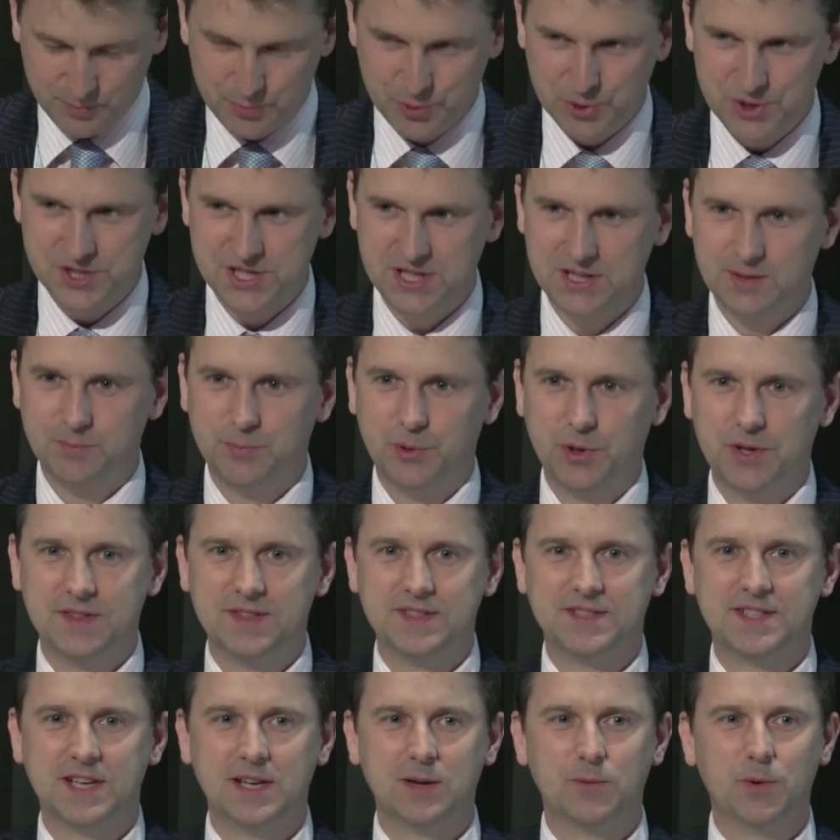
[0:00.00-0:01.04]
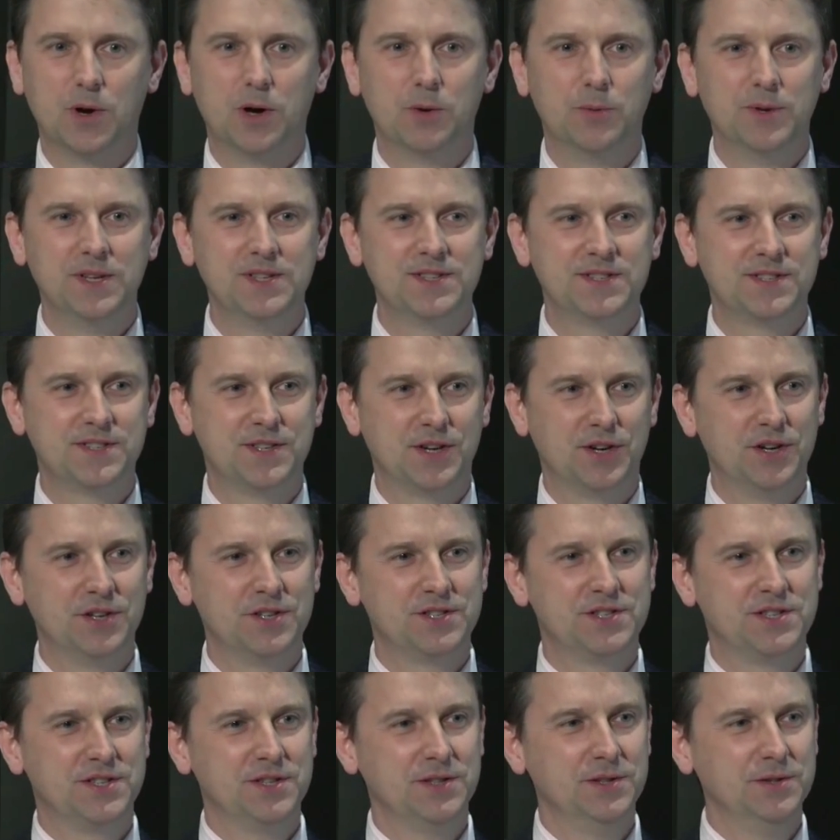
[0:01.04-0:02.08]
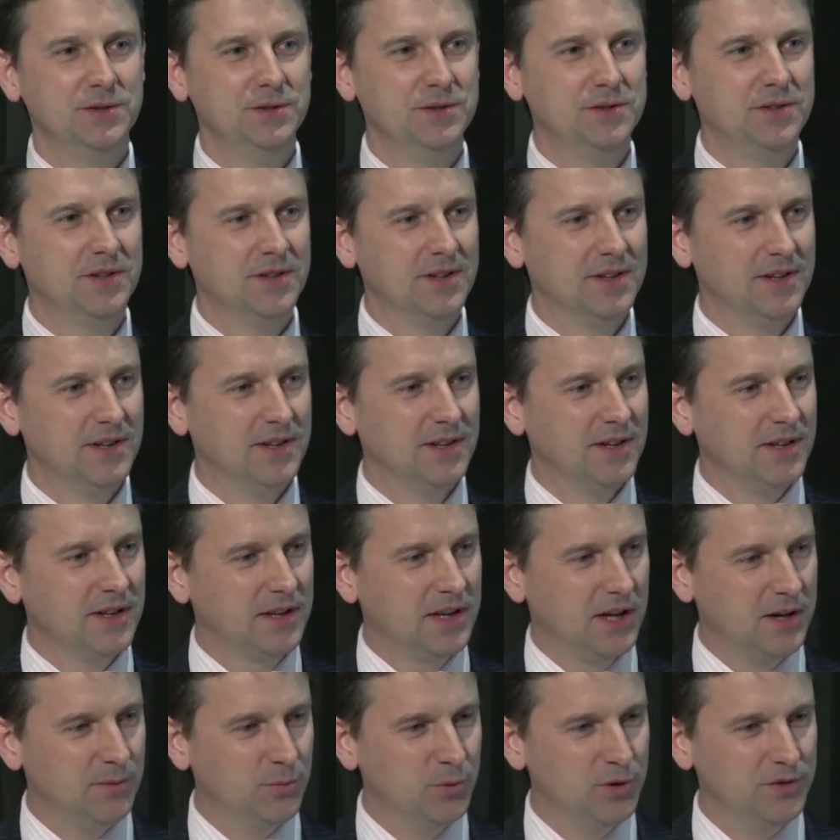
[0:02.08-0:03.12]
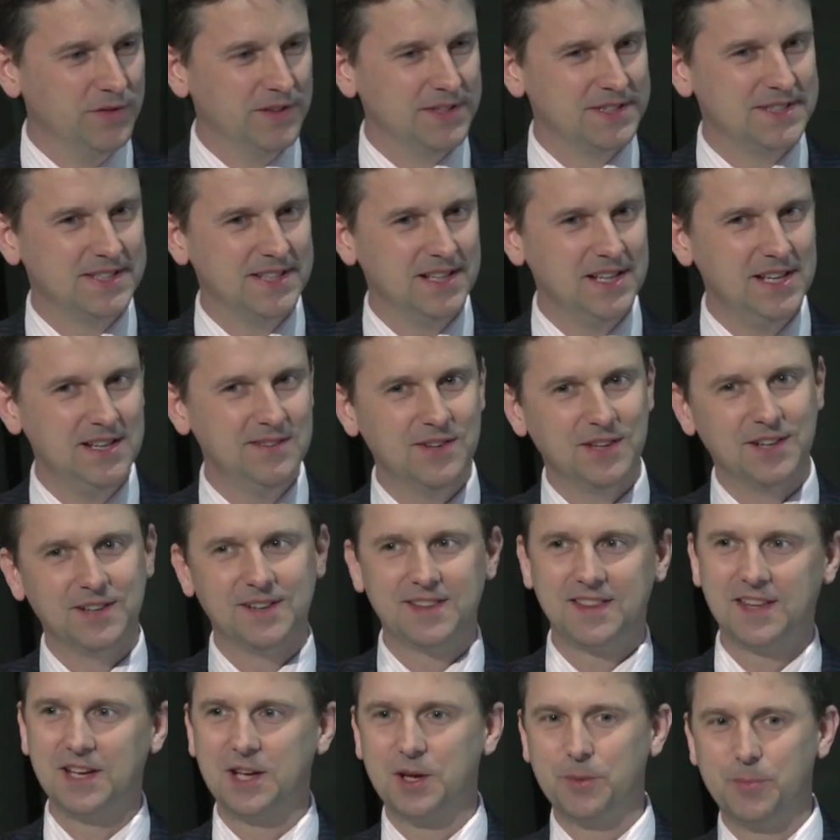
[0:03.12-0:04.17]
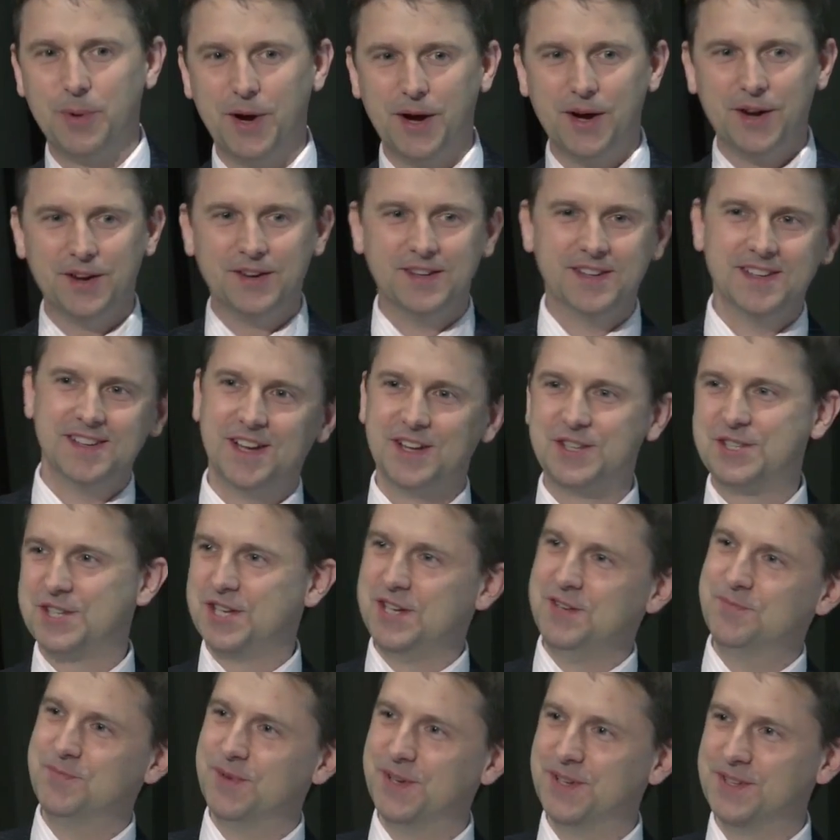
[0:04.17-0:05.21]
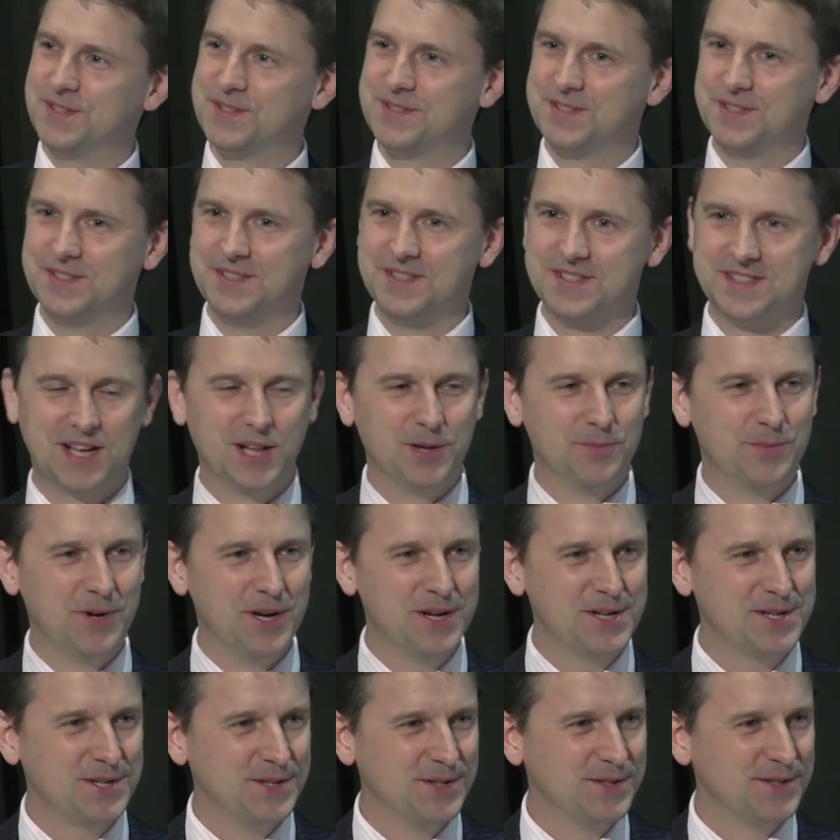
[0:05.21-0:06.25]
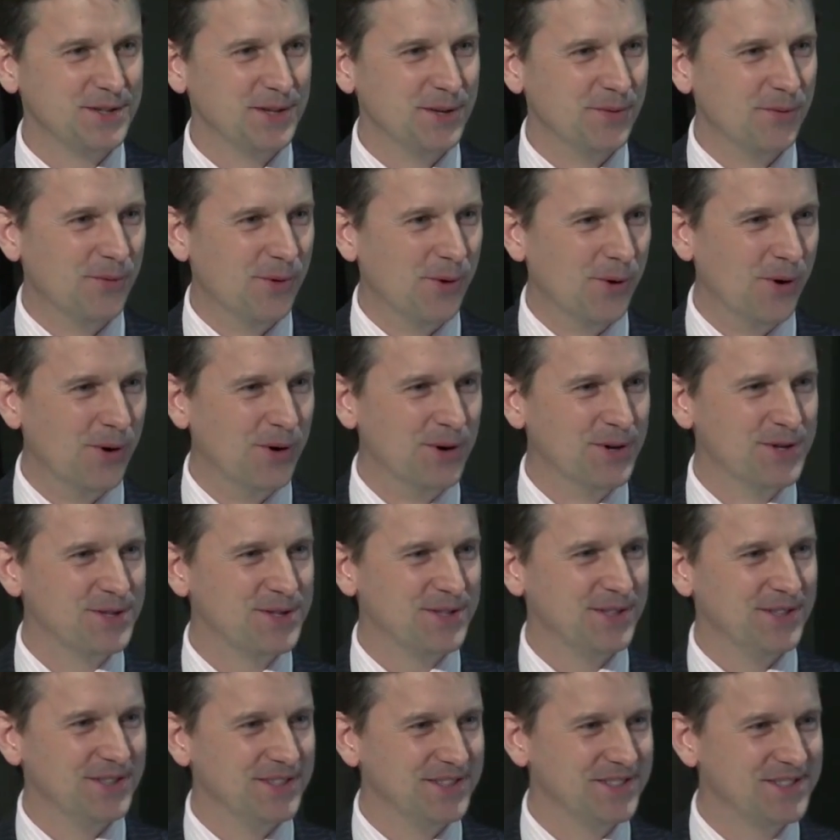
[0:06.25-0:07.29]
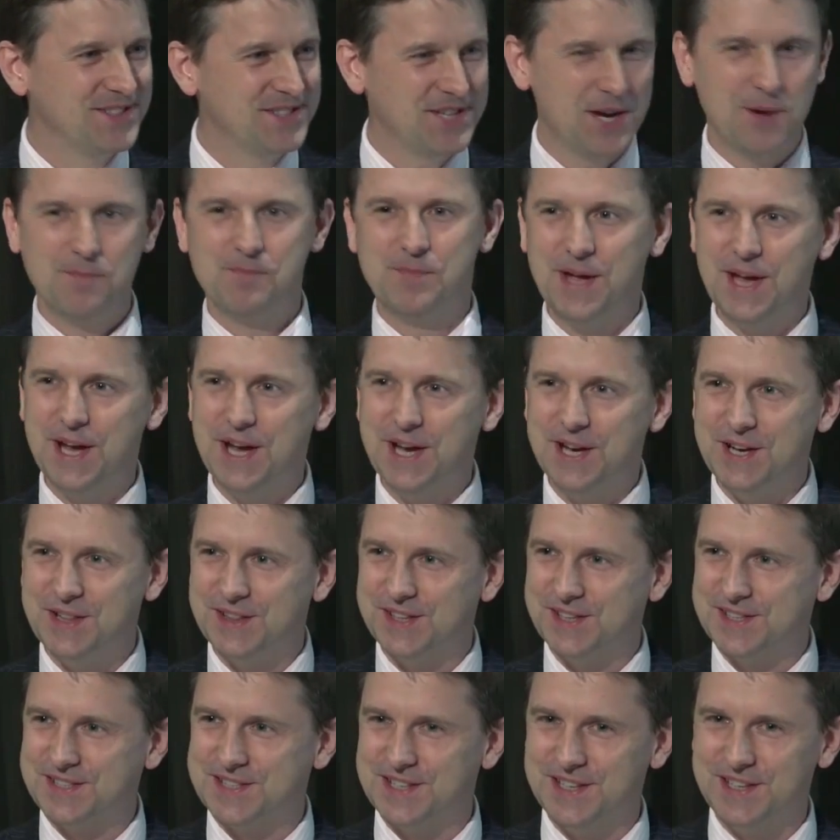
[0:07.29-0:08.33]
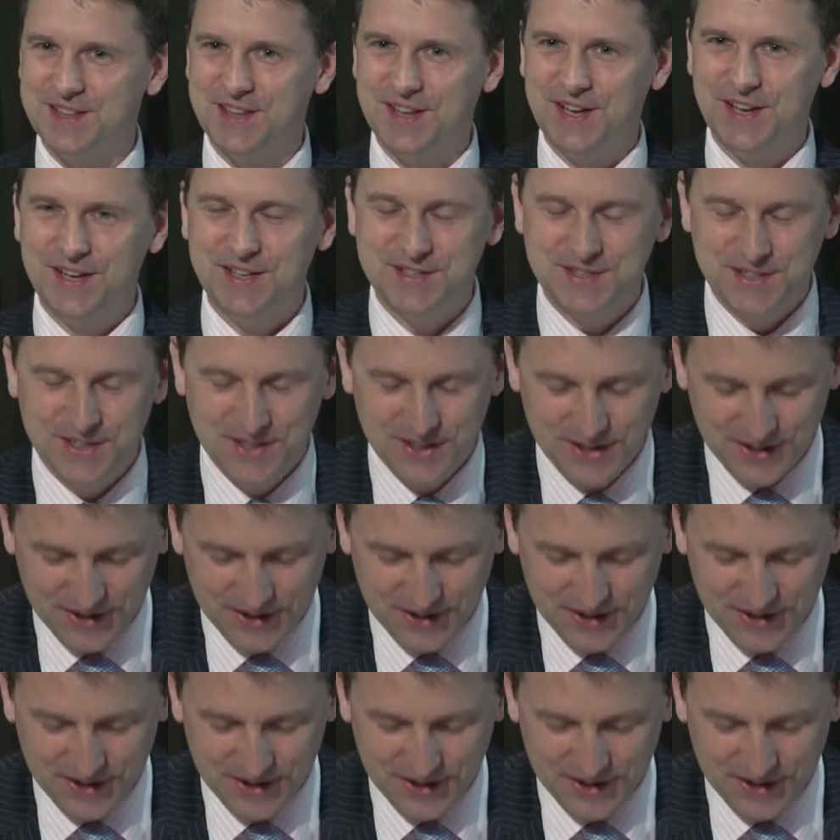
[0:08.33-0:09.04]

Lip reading: approaching the point in the day where we start to kind of move into the evening and think about achievements and celebrations and awards and champagne and things like that,